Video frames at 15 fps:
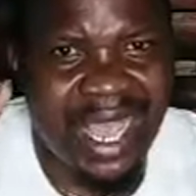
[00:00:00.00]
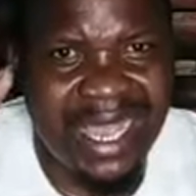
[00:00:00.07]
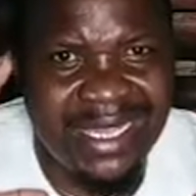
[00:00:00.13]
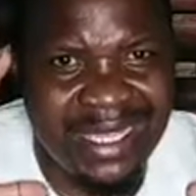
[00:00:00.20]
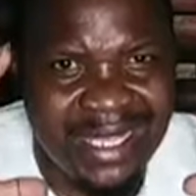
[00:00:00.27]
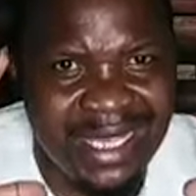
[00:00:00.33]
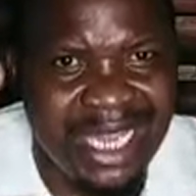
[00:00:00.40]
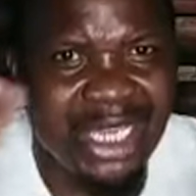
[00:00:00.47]
I
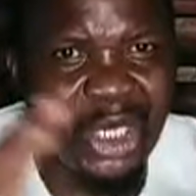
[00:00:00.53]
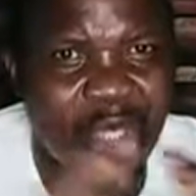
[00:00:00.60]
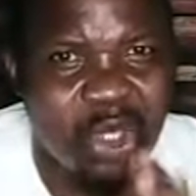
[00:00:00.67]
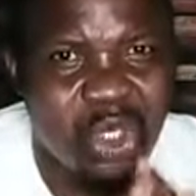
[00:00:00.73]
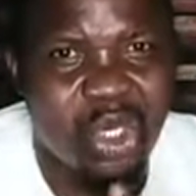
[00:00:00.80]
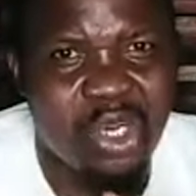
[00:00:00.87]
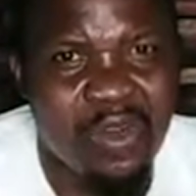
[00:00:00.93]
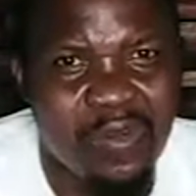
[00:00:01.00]
thank you,
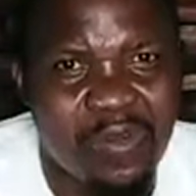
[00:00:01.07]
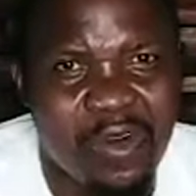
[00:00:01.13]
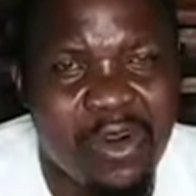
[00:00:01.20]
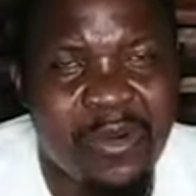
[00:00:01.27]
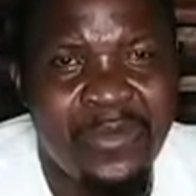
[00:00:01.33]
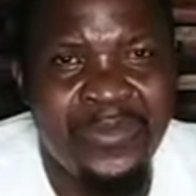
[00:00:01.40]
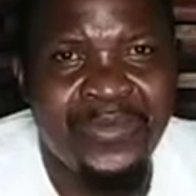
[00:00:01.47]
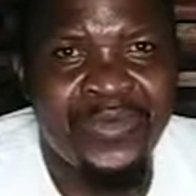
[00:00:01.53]
Lord, for
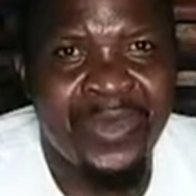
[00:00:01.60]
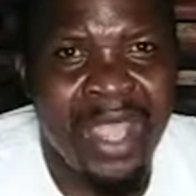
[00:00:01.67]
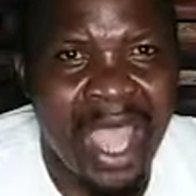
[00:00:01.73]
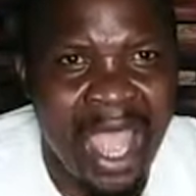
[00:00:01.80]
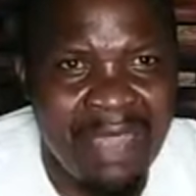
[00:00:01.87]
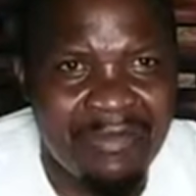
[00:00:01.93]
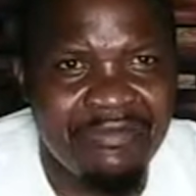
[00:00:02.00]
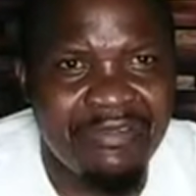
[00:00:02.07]

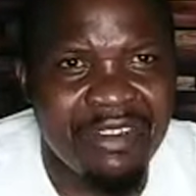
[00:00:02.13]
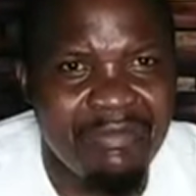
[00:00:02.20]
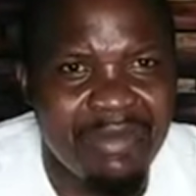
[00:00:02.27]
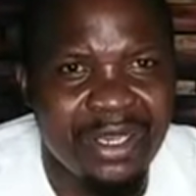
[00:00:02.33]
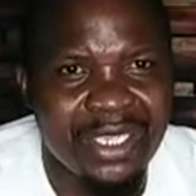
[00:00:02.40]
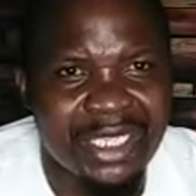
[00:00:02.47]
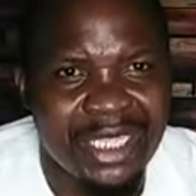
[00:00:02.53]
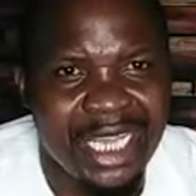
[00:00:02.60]

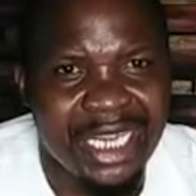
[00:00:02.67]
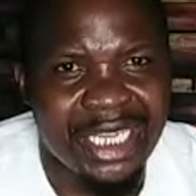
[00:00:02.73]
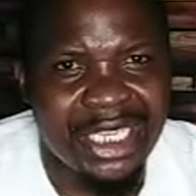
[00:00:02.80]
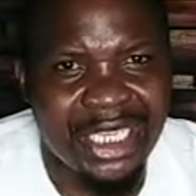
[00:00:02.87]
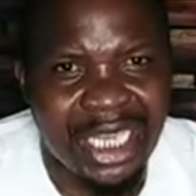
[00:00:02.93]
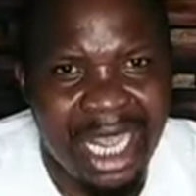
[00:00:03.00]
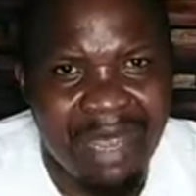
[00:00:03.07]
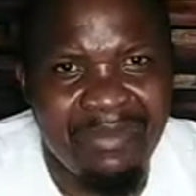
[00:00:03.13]
everybody that
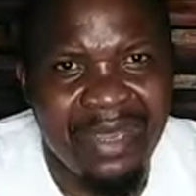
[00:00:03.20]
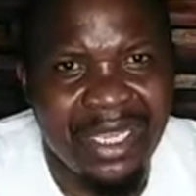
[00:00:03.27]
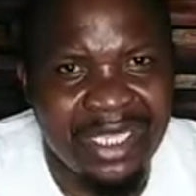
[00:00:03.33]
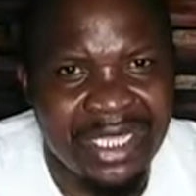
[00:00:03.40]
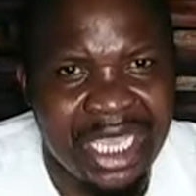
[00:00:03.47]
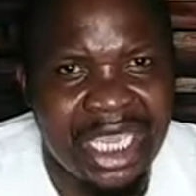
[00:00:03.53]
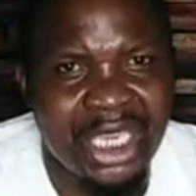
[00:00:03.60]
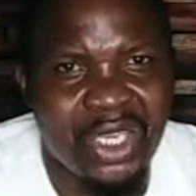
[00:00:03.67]
is coming.
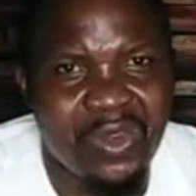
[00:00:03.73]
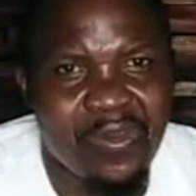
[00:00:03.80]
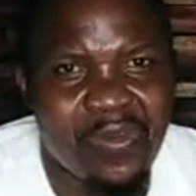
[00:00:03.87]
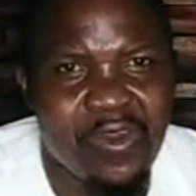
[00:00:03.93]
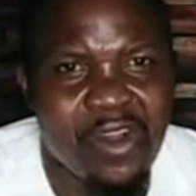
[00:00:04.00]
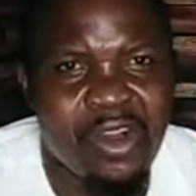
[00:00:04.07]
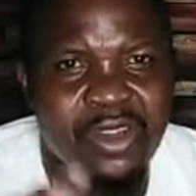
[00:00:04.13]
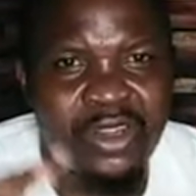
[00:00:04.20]
Thank you
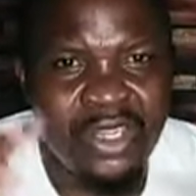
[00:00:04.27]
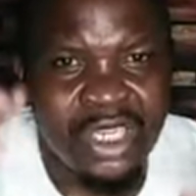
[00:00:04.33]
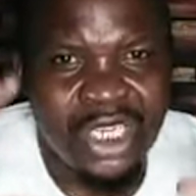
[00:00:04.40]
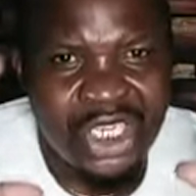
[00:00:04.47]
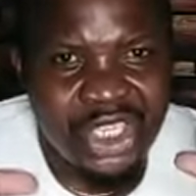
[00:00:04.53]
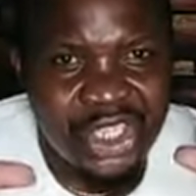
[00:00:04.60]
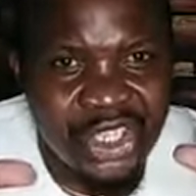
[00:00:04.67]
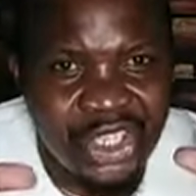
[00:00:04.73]
for
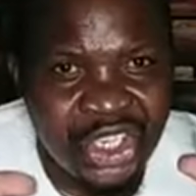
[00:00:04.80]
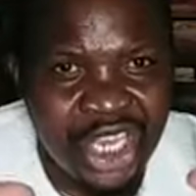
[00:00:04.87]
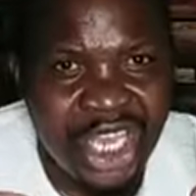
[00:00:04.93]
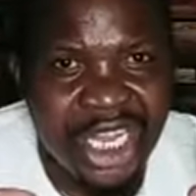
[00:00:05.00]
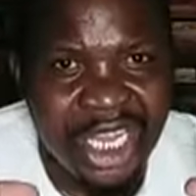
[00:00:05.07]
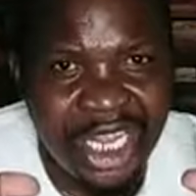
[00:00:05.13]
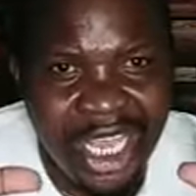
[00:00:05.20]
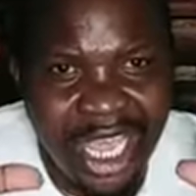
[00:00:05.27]

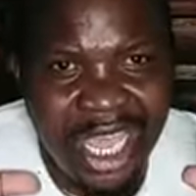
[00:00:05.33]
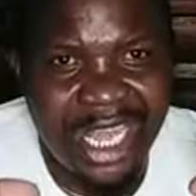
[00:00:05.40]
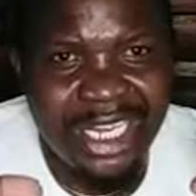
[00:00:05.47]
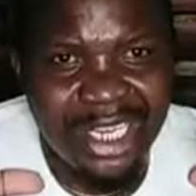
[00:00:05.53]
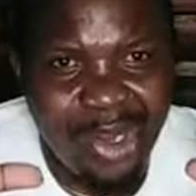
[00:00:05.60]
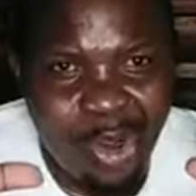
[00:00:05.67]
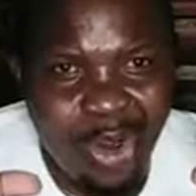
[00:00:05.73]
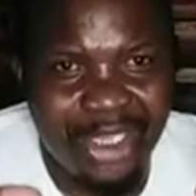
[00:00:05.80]
Jerry
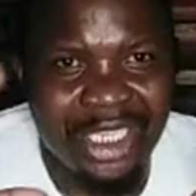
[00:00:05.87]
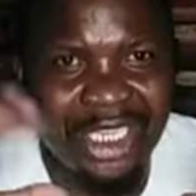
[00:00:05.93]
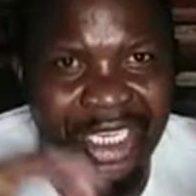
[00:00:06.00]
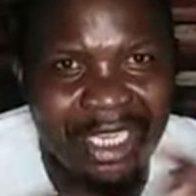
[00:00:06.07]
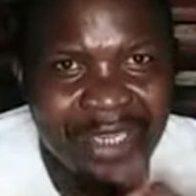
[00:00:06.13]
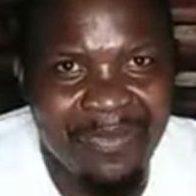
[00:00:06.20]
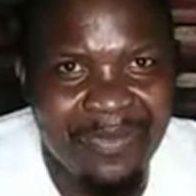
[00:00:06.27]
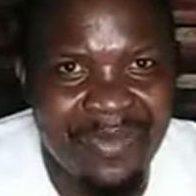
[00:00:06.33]

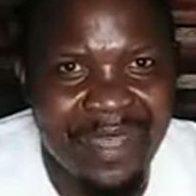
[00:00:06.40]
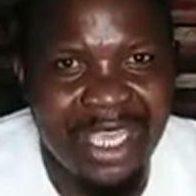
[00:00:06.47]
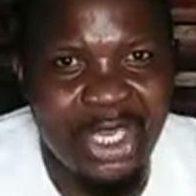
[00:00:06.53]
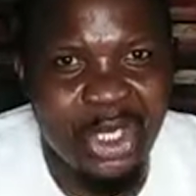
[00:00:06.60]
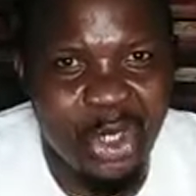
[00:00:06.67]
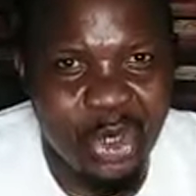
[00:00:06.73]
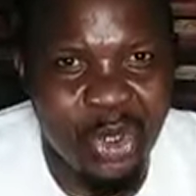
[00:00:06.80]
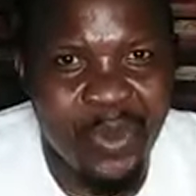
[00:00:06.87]
Courtney. Thank
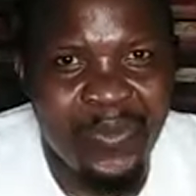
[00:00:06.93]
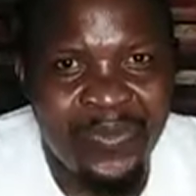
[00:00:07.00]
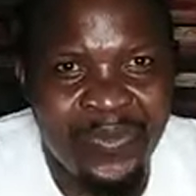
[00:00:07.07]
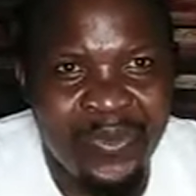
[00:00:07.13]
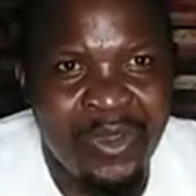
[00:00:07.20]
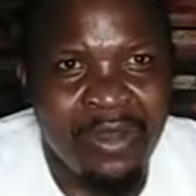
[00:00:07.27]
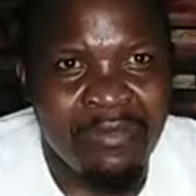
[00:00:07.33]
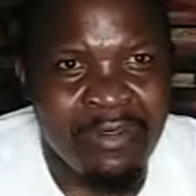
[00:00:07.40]
you
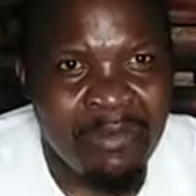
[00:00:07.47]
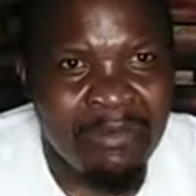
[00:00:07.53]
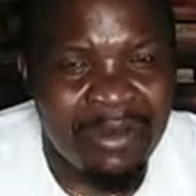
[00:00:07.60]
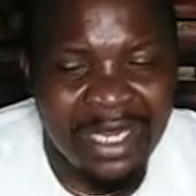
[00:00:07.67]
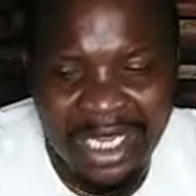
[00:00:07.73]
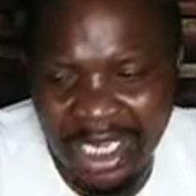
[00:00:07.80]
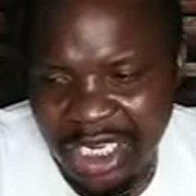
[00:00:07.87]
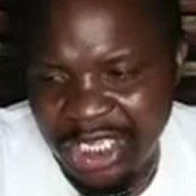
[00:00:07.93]
for
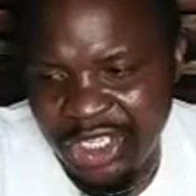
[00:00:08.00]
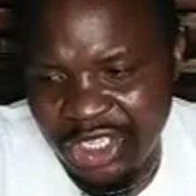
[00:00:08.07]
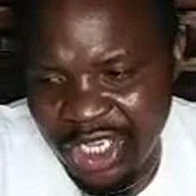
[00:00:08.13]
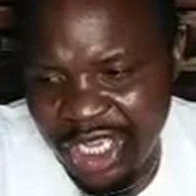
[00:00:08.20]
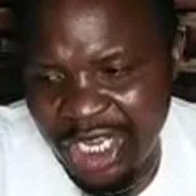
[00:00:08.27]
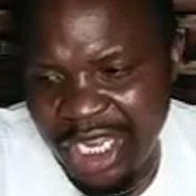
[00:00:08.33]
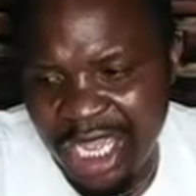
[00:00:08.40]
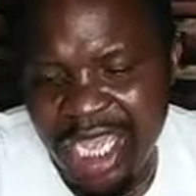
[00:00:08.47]
bringing
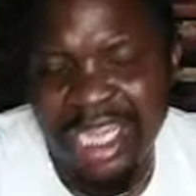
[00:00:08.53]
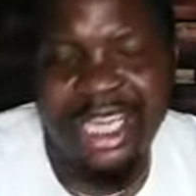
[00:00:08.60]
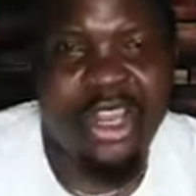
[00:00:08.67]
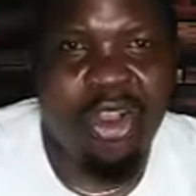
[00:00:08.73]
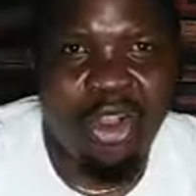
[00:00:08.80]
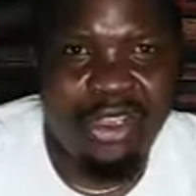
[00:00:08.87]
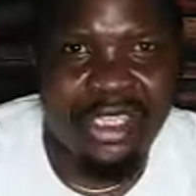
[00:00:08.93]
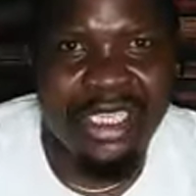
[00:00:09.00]
Jerry
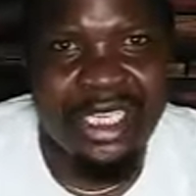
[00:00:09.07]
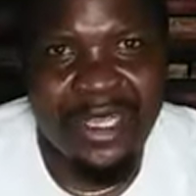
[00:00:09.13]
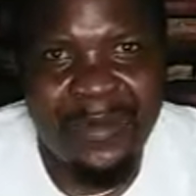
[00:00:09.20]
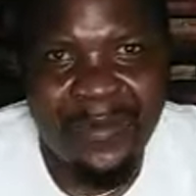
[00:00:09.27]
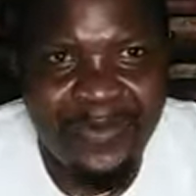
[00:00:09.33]
Courtney.